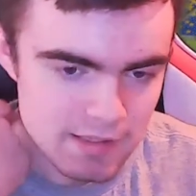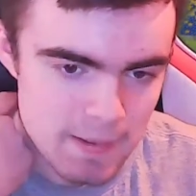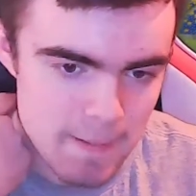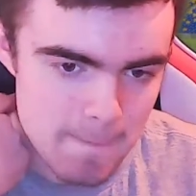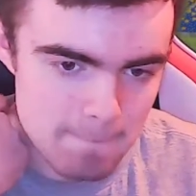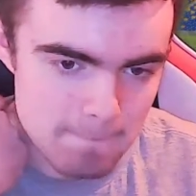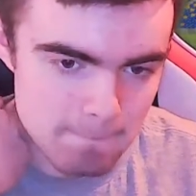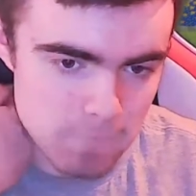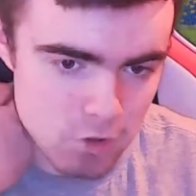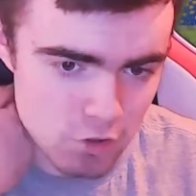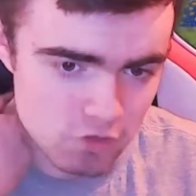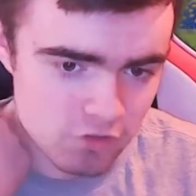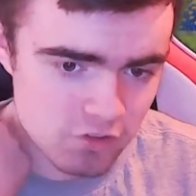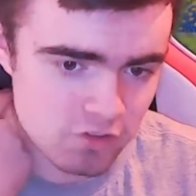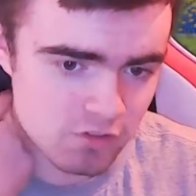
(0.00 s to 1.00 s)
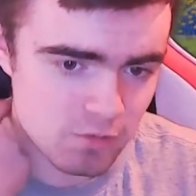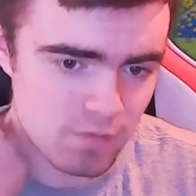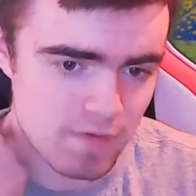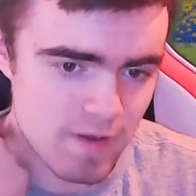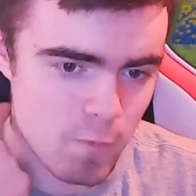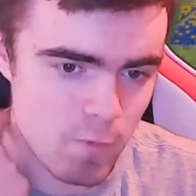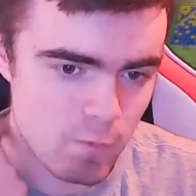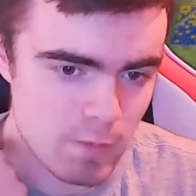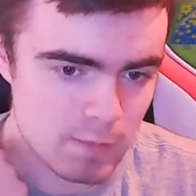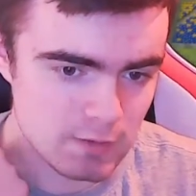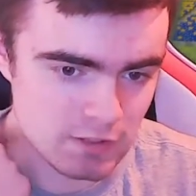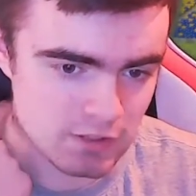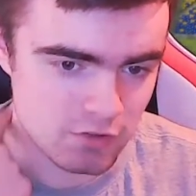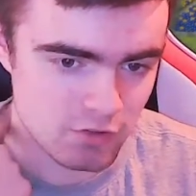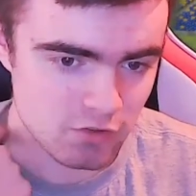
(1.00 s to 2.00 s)
But to be fair,
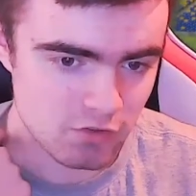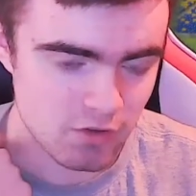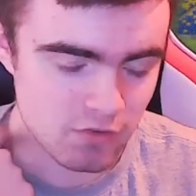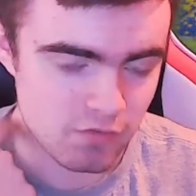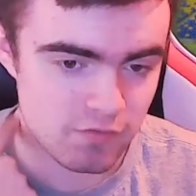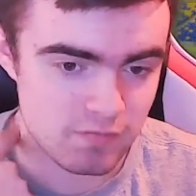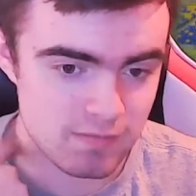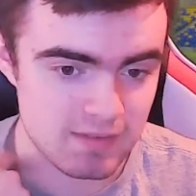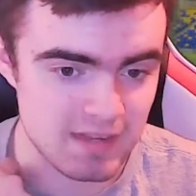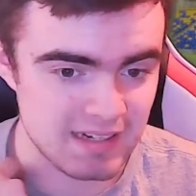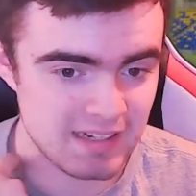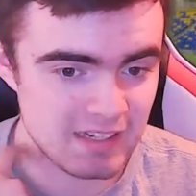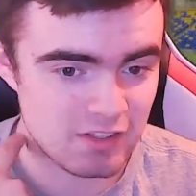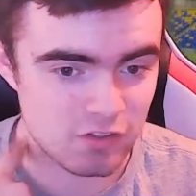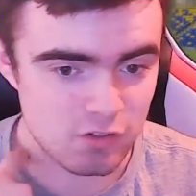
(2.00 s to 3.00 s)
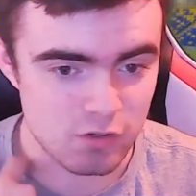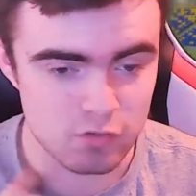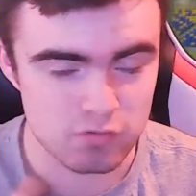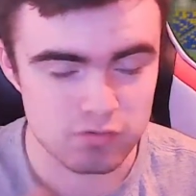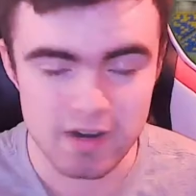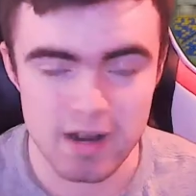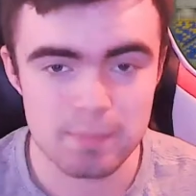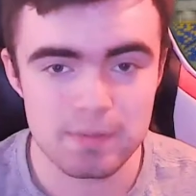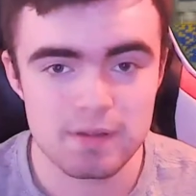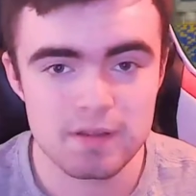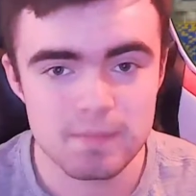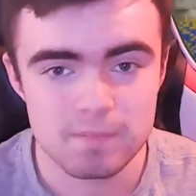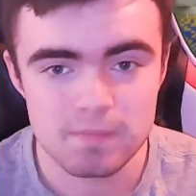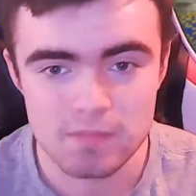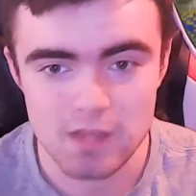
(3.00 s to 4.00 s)
Wimbledon are just they're just crap.
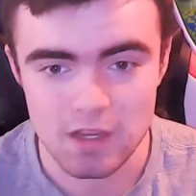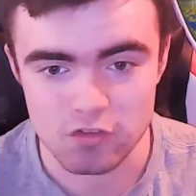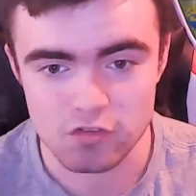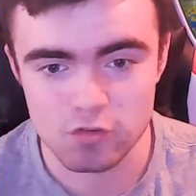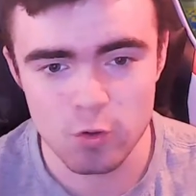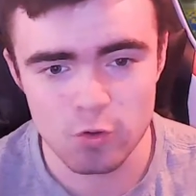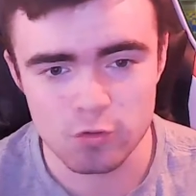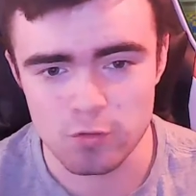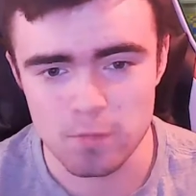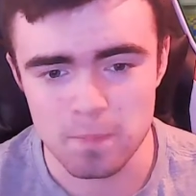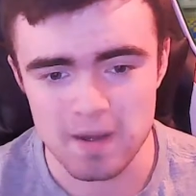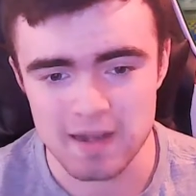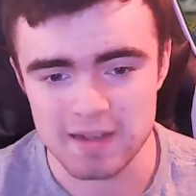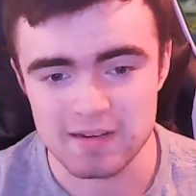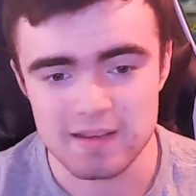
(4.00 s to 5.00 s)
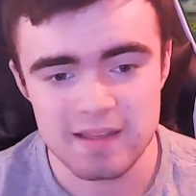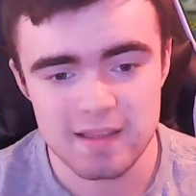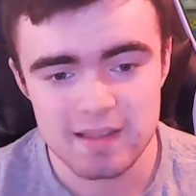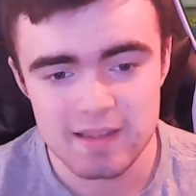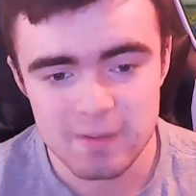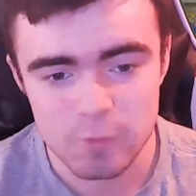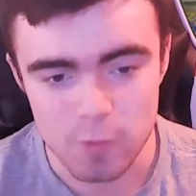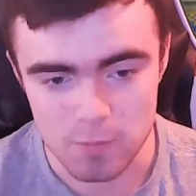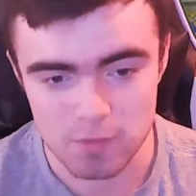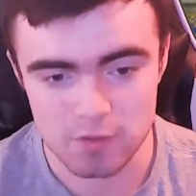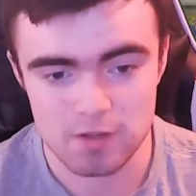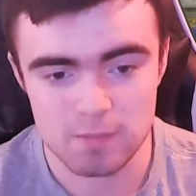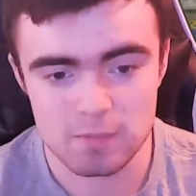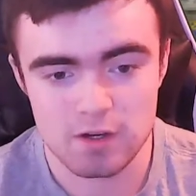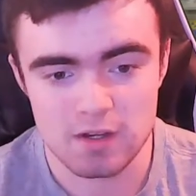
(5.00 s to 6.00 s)
They're so bad,
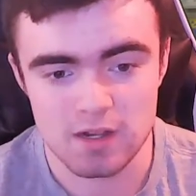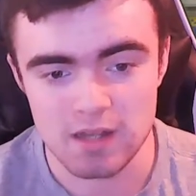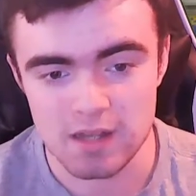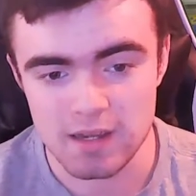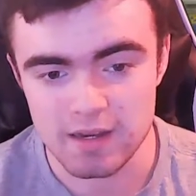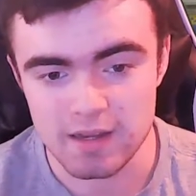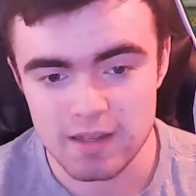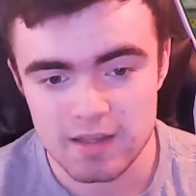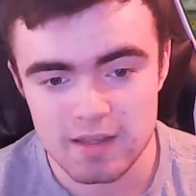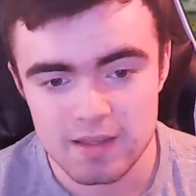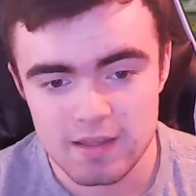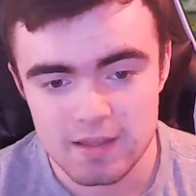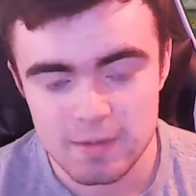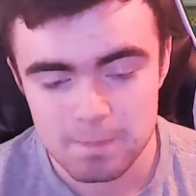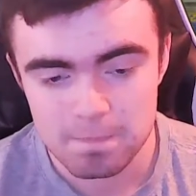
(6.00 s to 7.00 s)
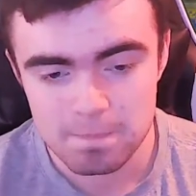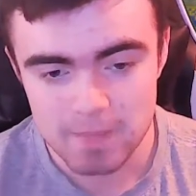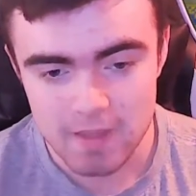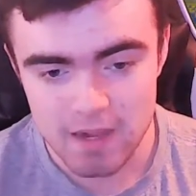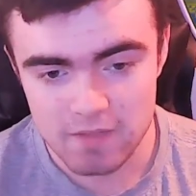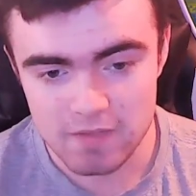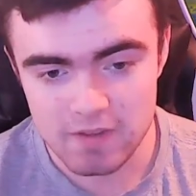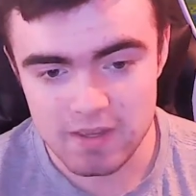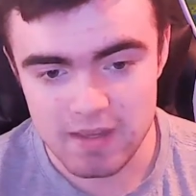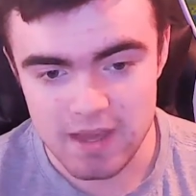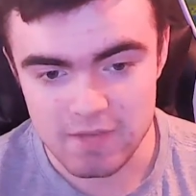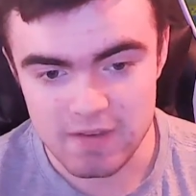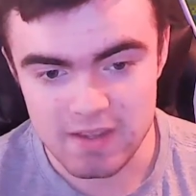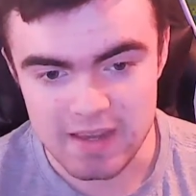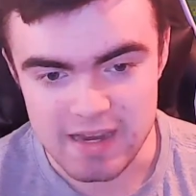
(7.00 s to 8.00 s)
Wimbledon, I'm not gonna lie. I think
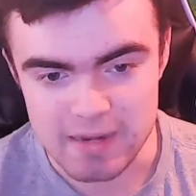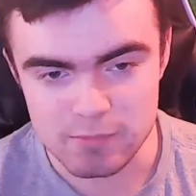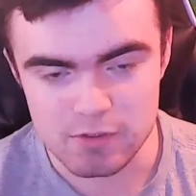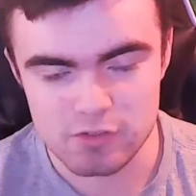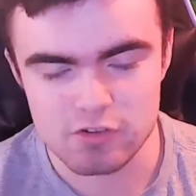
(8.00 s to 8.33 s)
Cambridge are